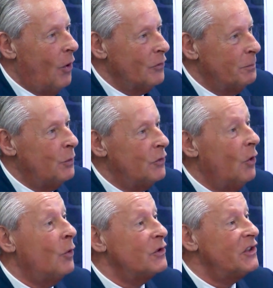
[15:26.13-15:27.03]
Osborne's
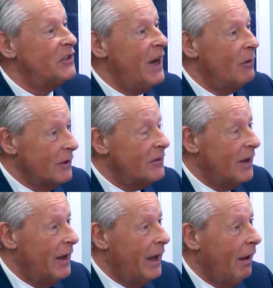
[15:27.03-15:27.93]

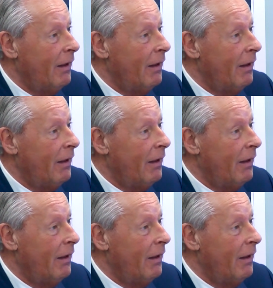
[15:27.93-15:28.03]
austerity